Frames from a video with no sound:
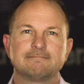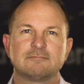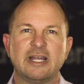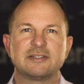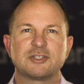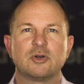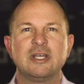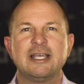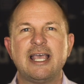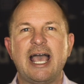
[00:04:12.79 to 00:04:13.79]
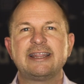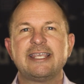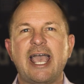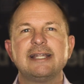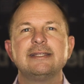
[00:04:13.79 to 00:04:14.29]
Right? So at
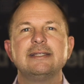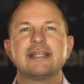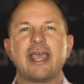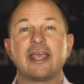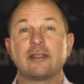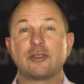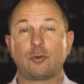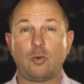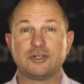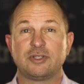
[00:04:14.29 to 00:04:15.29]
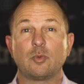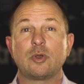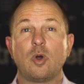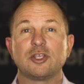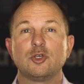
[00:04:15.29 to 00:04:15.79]
the end of the day, the question that we
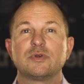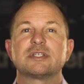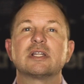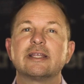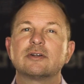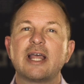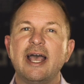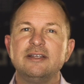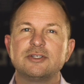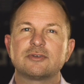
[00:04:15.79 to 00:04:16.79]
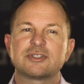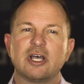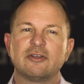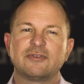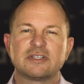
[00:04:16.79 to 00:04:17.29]
want you as a leader to ask
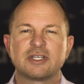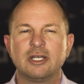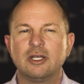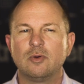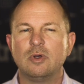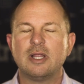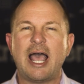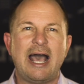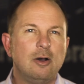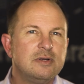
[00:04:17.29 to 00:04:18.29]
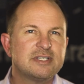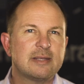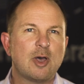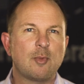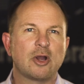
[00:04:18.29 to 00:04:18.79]
yourself is, well, how is
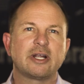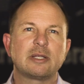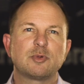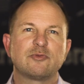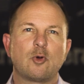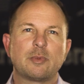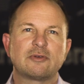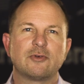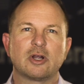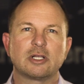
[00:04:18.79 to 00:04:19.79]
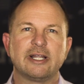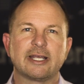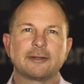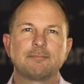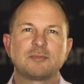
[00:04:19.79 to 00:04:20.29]
email marketing performing for our
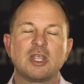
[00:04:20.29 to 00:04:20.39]
clinic?